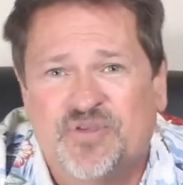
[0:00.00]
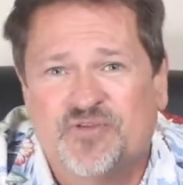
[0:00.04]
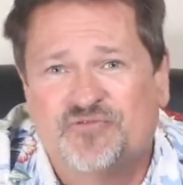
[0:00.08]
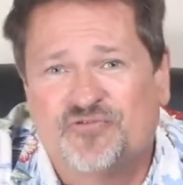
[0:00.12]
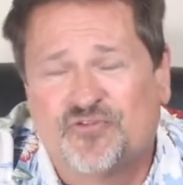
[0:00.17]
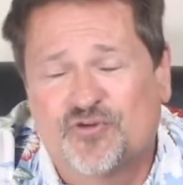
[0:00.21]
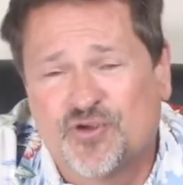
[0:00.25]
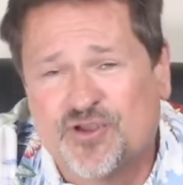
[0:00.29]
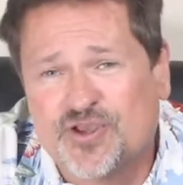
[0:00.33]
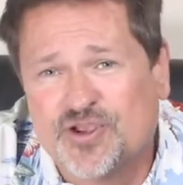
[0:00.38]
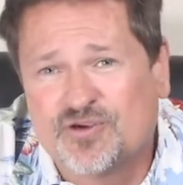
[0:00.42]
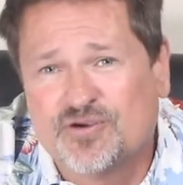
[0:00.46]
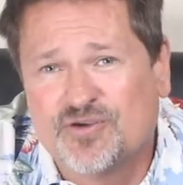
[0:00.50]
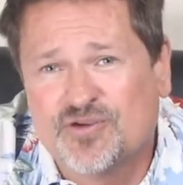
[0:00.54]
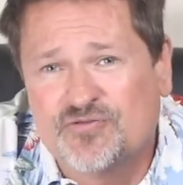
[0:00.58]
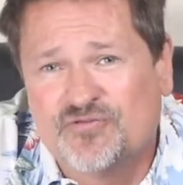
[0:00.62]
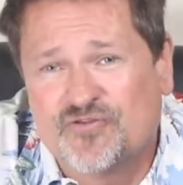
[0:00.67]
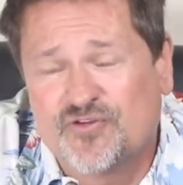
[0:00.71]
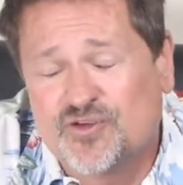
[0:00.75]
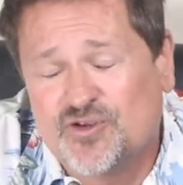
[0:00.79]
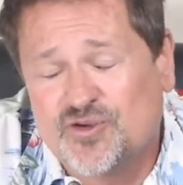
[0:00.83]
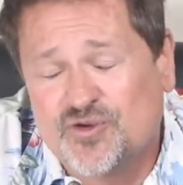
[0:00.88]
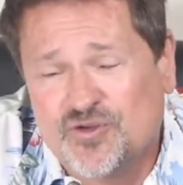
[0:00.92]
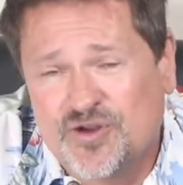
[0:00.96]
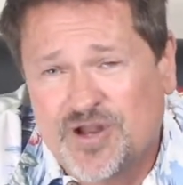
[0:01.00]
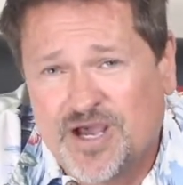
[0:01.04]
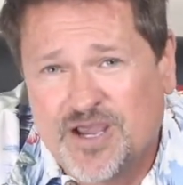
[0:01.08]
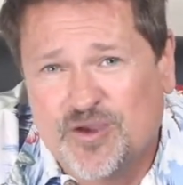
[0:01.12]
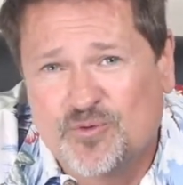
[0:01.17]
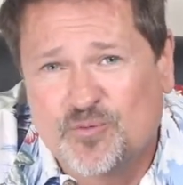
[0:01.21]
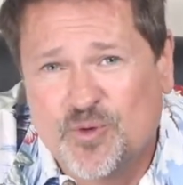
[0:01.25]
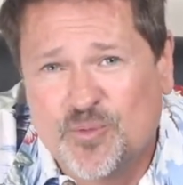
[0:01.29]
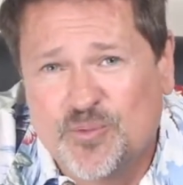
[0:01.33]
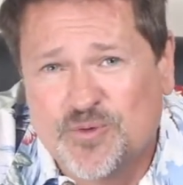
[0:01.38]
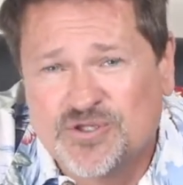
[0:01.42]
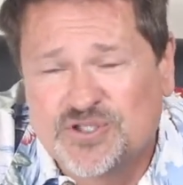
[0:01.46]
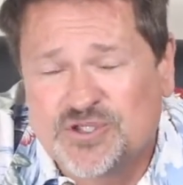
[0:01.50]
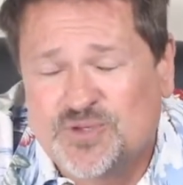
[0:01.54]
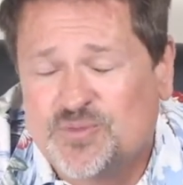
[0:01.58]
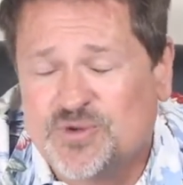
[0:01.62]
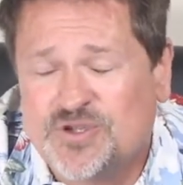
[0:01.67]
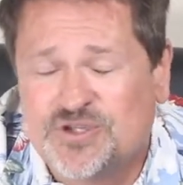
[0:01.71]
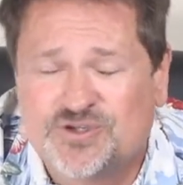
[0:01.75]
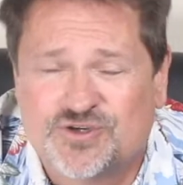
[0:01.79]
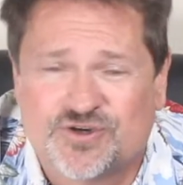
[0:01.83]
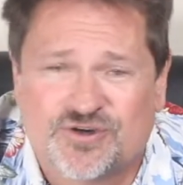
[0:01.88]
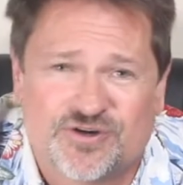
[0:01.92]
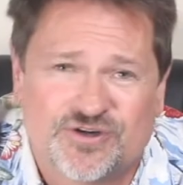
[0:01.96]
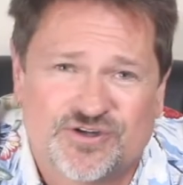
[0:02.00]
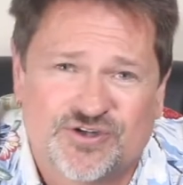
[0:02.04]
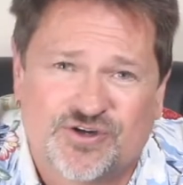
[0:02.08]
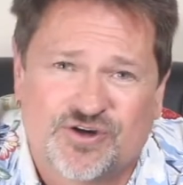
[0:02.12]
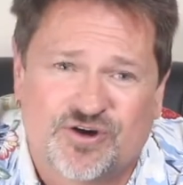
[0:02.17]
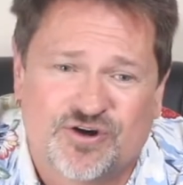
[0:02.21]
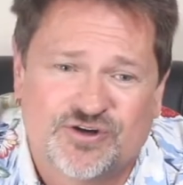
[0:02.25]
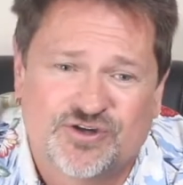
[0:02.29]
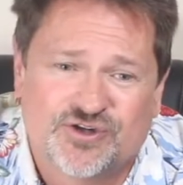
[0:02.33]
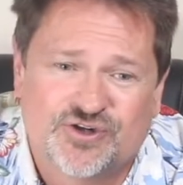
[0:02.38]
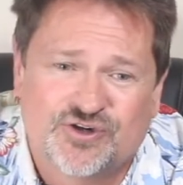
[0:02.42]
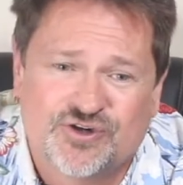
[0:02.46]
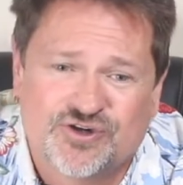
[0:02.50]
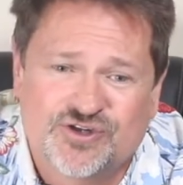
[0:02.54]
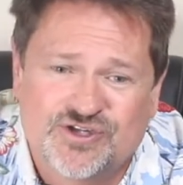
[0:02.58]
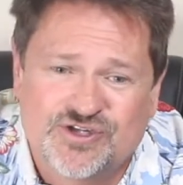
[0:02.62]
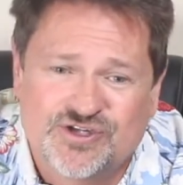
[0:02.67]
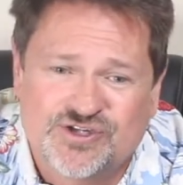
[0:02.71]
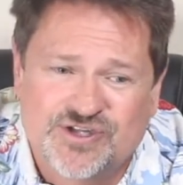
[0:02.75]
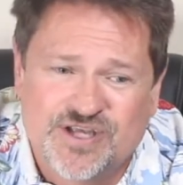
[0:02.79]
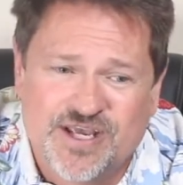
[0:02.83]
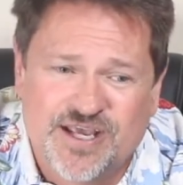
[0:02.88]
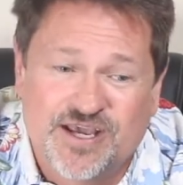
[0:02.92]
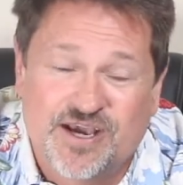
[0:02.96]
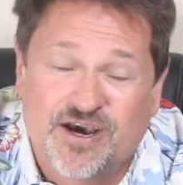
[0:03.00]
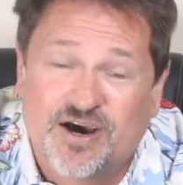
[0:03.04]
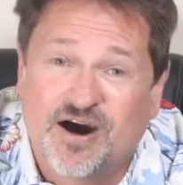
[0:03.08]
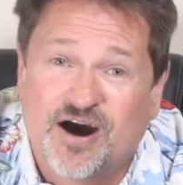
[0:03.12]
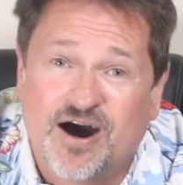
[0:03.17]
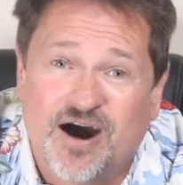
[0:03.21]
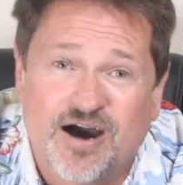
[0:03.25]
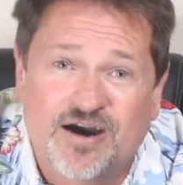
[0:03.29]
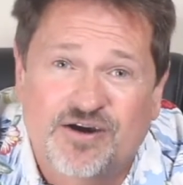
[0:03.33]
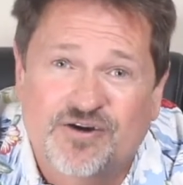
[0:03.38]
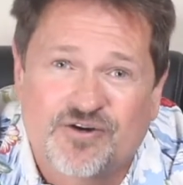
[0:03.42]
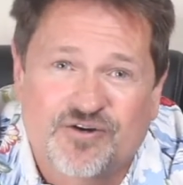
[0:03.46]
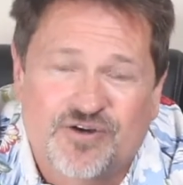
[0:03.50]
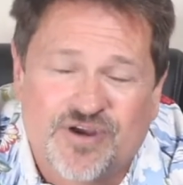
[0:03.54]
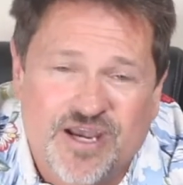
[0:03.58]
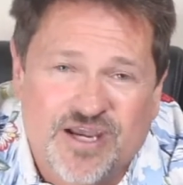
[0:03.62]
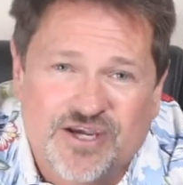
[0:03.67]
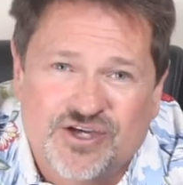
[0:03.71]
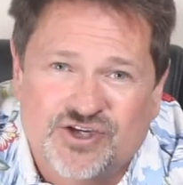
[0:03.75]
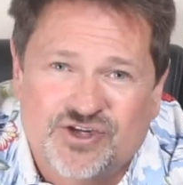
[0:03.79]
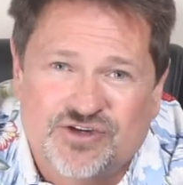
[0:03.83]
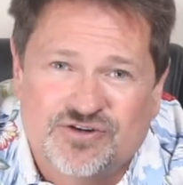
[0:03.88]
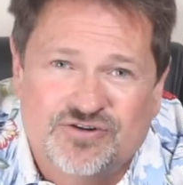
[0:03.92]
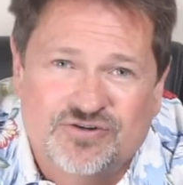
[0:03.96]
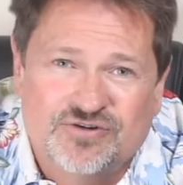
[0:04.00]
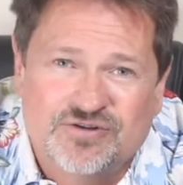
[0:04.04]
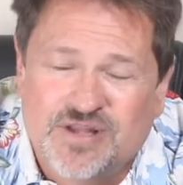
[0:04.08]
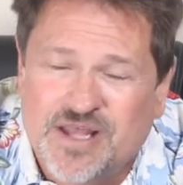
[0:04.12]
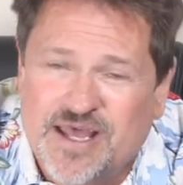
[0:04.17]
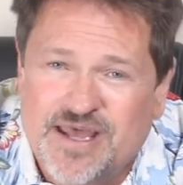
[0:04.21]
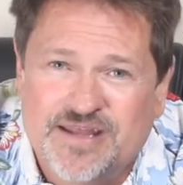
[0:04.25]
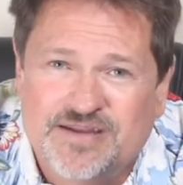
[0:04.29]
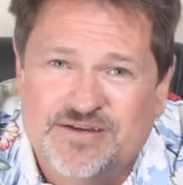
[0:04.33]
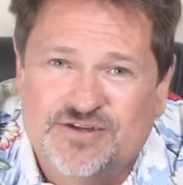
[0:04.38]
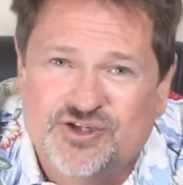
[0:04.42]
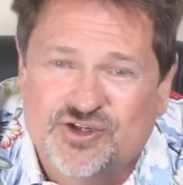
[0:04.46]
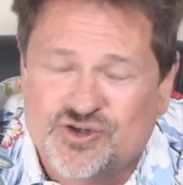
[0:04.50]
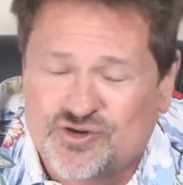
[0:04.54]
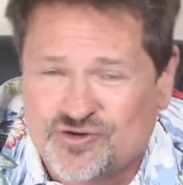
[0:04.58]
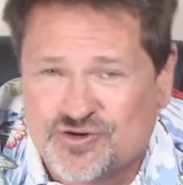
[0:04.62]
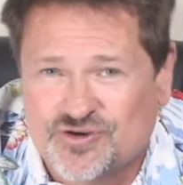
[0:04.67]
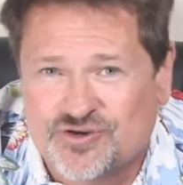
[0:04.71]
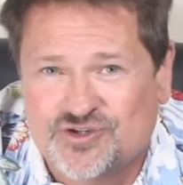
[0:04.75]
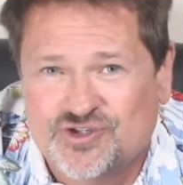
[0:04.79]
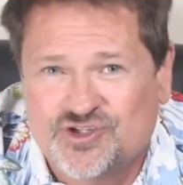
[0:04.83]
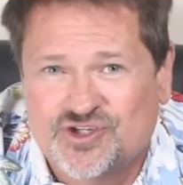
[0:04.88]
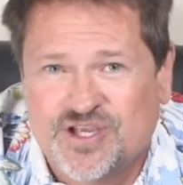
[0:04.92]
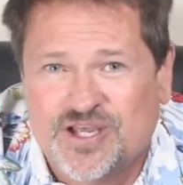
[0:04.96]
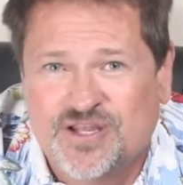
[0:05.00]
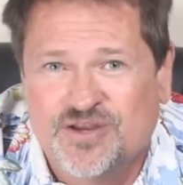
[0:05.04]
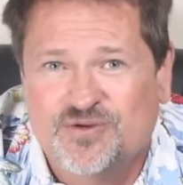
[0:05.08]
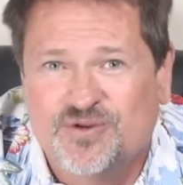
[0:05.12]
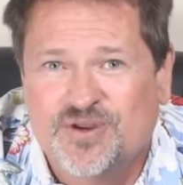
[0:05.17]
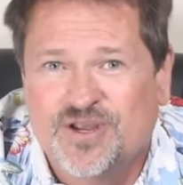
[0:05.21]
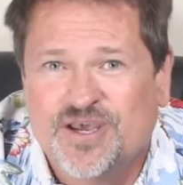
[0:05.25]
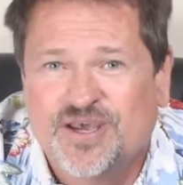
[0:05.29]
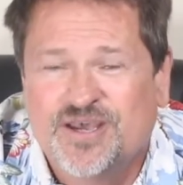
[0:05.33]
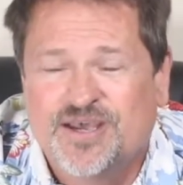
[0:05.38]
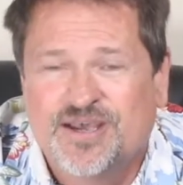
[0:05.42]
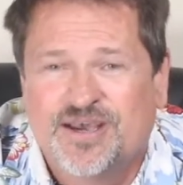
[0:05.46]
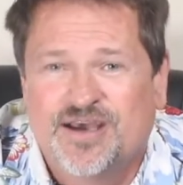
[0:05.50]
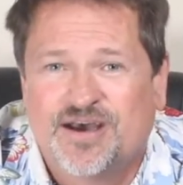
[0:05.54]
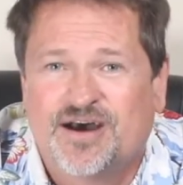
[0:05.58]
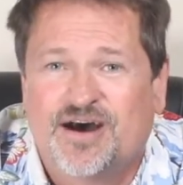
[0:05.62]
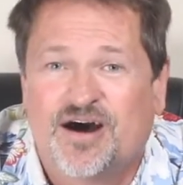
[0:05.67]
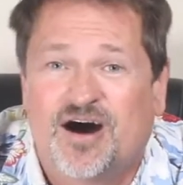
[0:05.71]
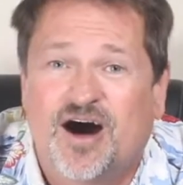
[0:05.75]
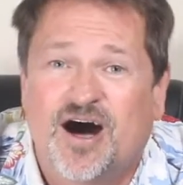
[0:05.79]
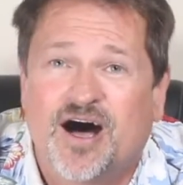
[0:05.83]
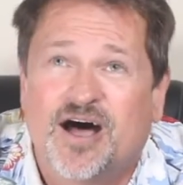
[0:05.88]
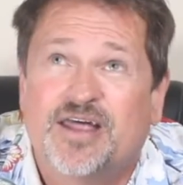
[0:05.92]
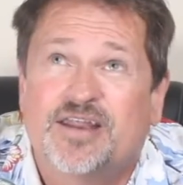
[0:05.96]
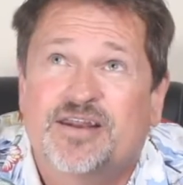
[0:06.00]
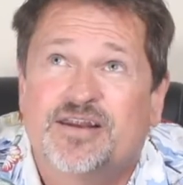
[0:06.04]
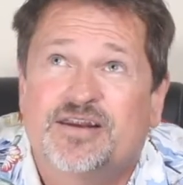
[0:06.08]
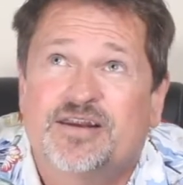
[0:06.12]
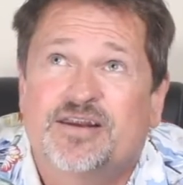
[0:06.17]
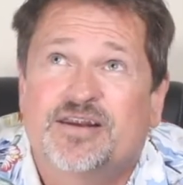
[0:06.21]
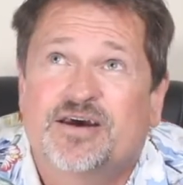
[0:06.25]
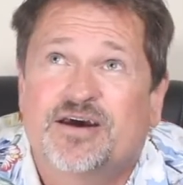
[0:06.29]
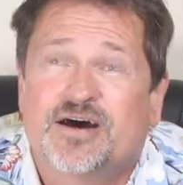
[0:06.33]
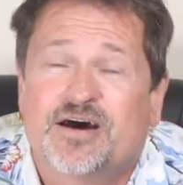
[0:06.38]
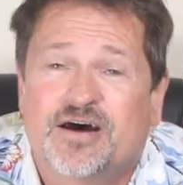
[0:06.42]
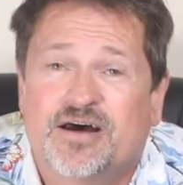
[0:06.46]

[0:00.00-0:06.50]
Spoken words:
for you and I at Woodbridge Community Church, our church is a congregational-led church, and on